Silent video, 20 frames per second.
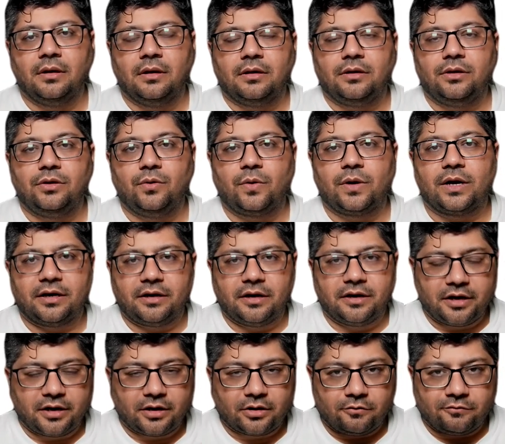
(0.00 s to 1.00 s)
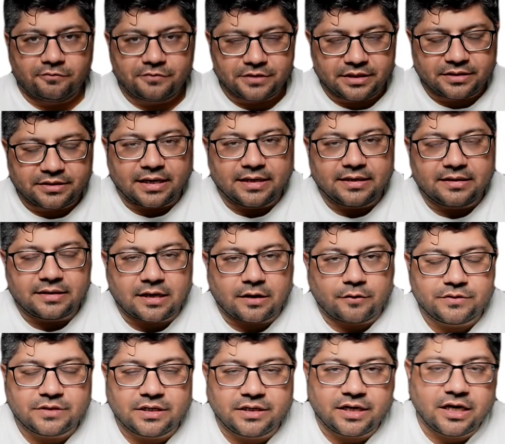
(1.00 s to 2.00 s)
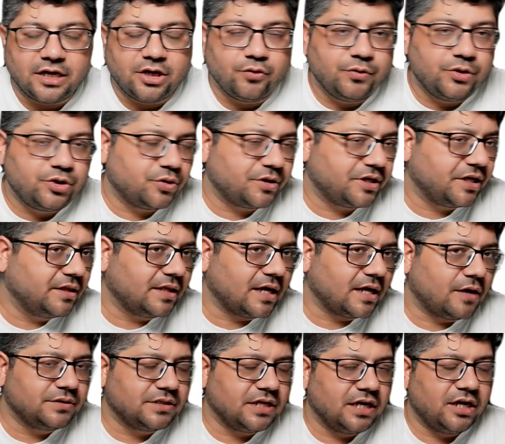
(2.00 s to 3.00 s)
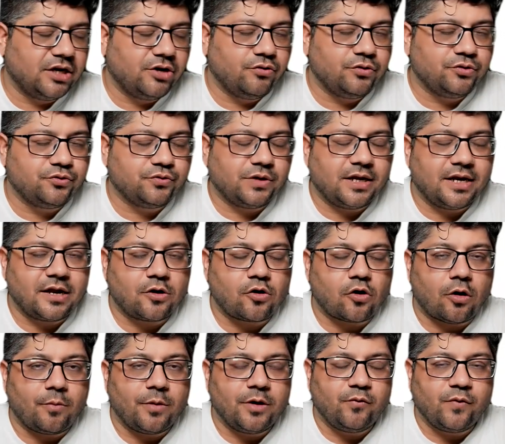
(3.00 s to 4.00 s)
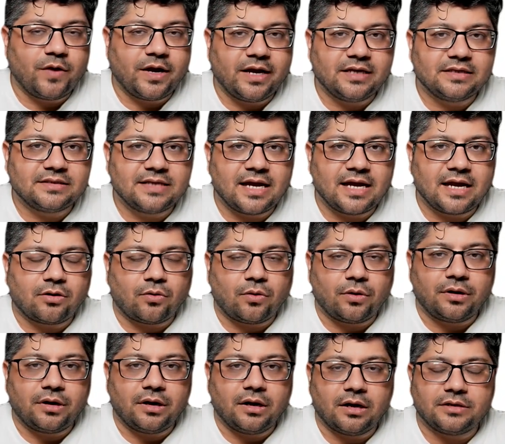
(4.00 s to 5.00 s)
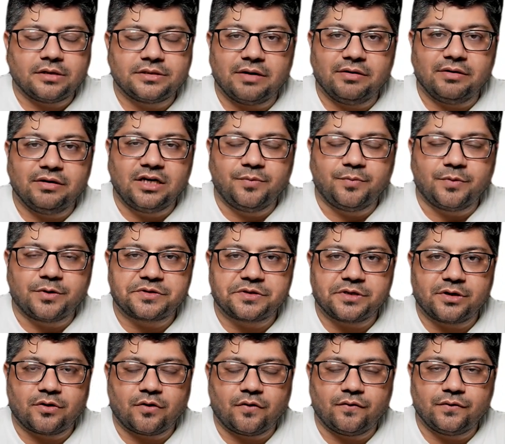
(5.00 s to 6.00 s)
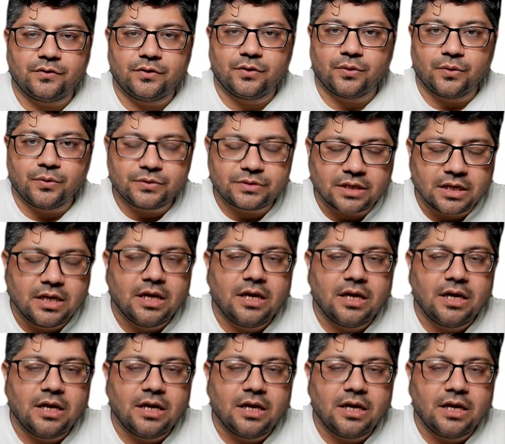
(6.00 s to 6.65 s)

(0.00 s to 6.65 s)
you get a data of say 10,000 individual, and a common way is that on 70% of those,